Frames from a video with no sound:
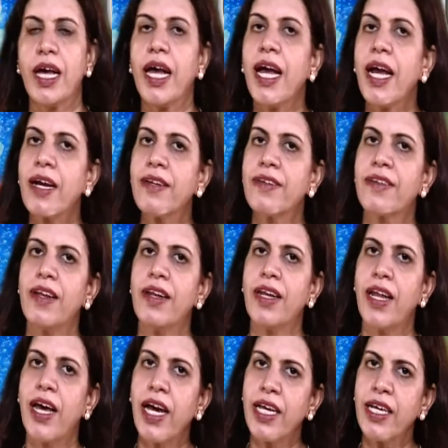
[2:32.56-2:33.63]
acts
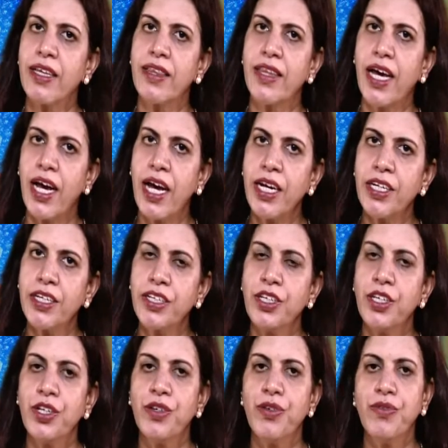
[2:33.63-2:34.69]
like that
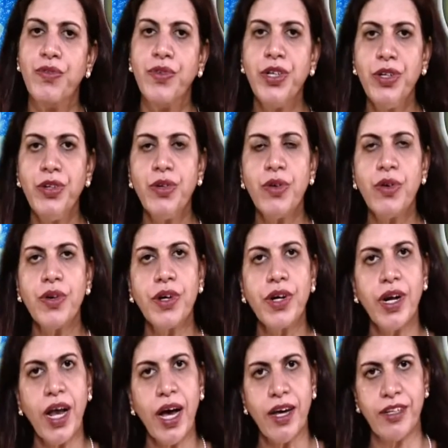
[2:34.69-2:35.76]
window
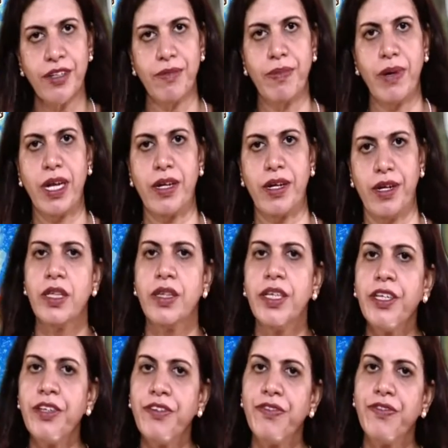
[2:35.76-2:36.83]
glass panel.
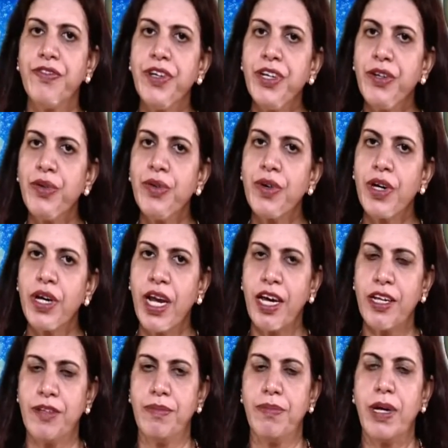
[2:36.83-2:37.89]
This window
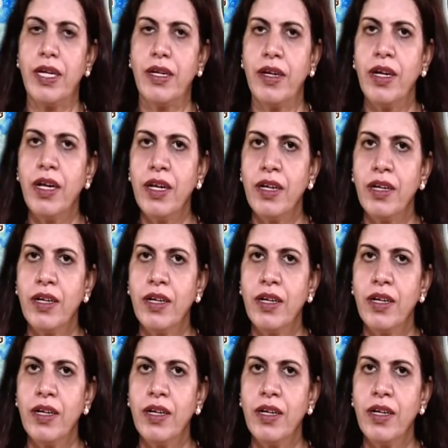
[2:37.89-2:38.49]
glass panel